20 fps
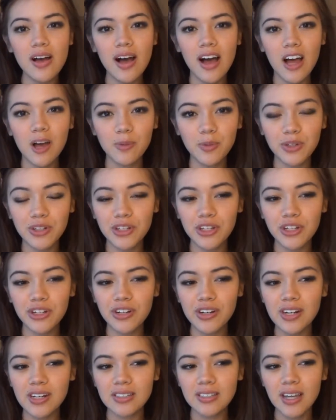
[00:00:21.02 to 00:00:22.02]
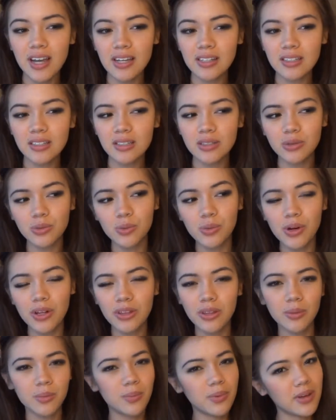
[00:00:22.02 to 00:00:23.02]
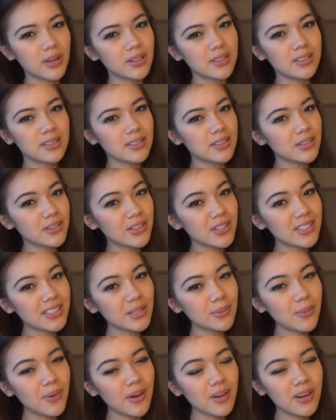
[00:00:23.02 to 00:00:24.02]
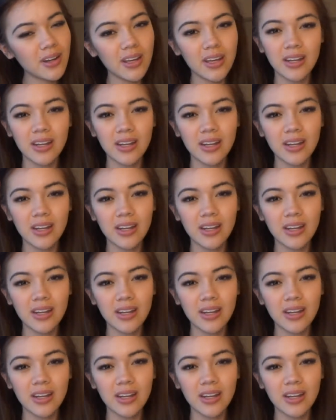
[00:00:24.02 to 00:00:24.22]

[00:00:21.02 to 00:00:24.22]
I've been curious as to what the big deal is about it,